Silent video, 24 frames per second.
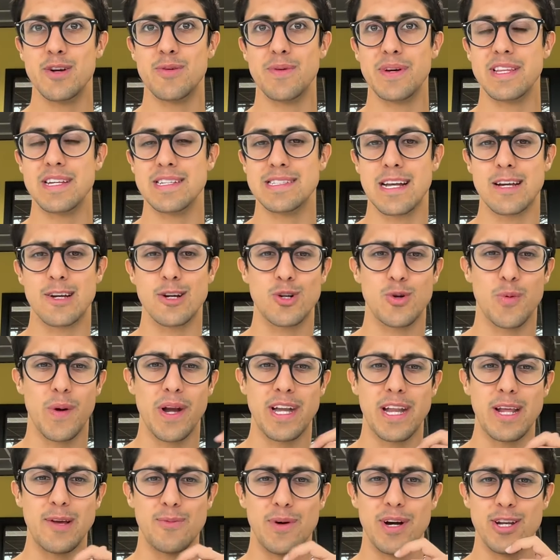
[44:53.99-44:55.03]
where there's like a
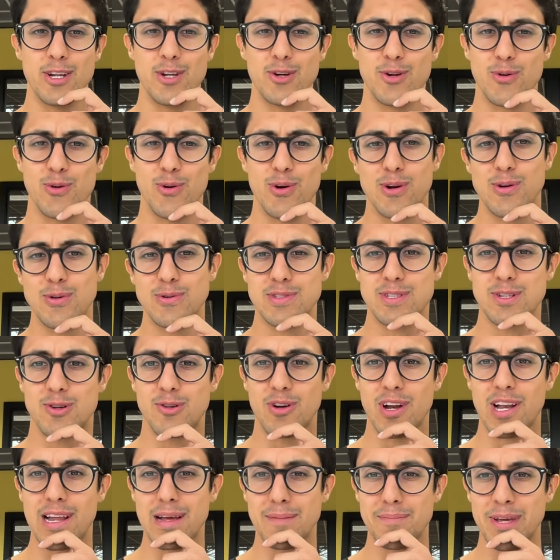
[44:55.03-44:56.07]
21 year old who's
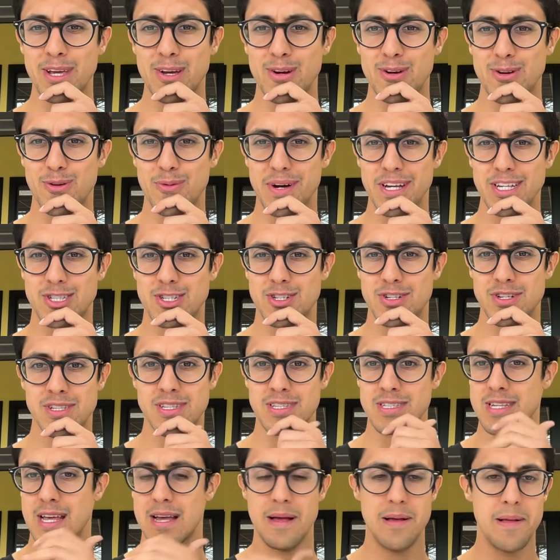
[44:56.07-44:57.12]
grilling me on
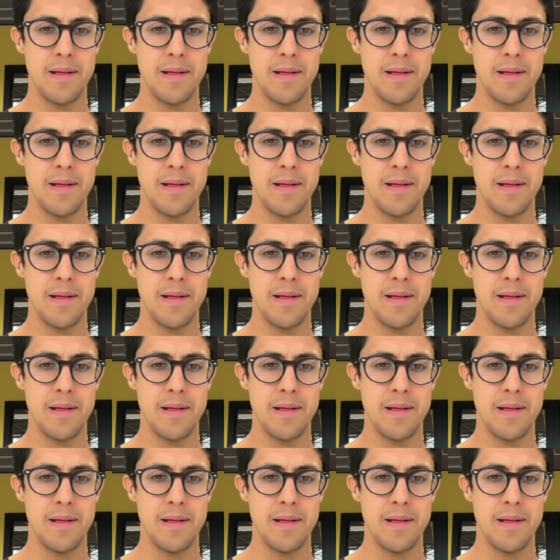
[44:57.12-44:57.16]
questions